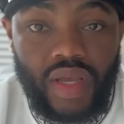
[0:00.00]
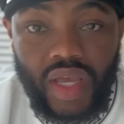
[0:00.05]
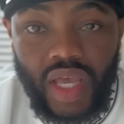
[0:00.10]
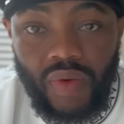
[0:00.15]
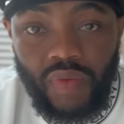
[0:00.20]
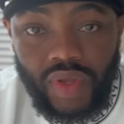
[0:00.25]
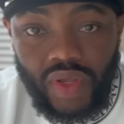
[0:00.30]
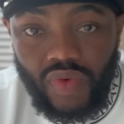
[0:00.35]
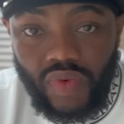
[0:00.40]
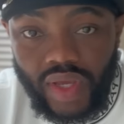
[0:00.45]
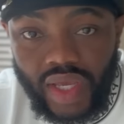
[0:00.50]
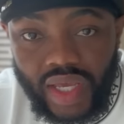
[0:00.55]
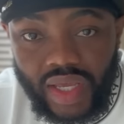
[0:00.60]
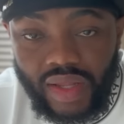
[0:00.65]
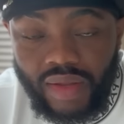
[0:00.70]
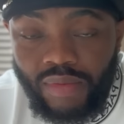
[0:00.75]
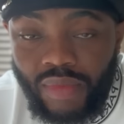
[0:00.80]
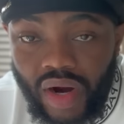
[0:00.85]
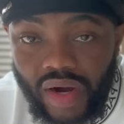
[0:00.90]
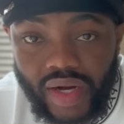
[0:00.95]
And when you
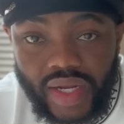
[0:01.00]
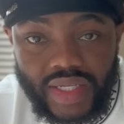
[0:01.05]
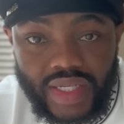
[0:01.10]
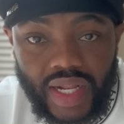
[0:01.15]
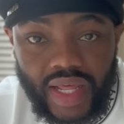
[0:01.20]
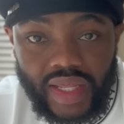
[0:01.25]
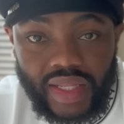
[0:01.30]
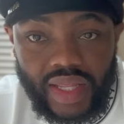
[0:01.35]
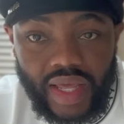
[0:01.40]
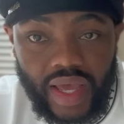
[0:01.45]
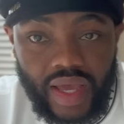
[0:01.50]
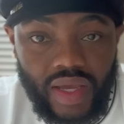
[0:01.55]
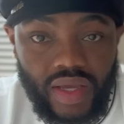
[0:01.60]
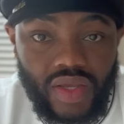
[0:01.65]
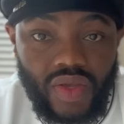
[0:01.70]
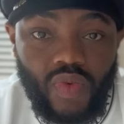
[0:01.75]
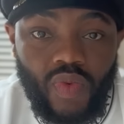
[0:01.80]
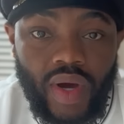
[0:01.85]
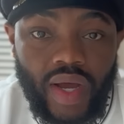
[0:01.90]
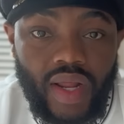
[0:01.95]
get markets like that,
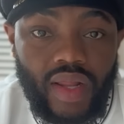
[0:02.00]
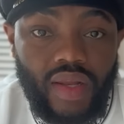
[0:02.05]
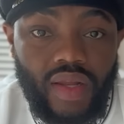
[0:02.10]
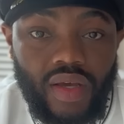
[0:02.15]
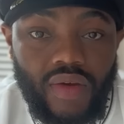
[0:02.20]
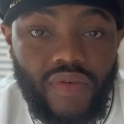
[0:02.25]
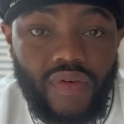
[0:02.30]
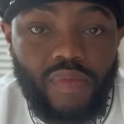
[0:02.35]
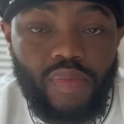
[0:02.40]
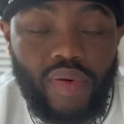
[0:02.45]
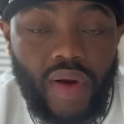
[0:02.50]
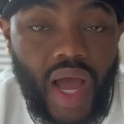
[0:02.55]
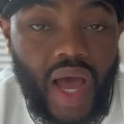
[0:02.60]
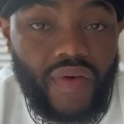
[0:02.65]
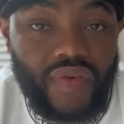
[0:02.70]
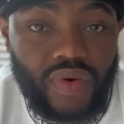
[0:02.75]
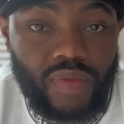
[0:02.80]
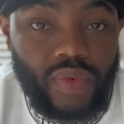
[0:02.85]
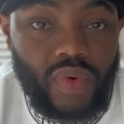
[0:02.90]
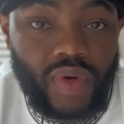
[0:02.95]
you want to look for
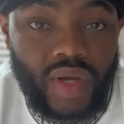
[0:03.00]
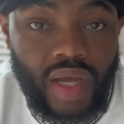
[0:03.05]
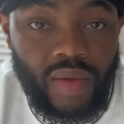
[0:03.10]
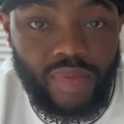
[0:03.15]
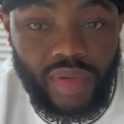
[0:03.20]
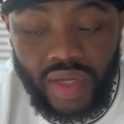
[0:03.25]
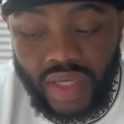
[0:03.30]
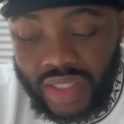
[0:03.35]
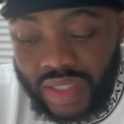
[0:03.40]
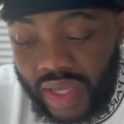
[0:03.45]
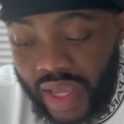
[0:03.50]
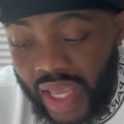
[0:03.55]
profitable companies. And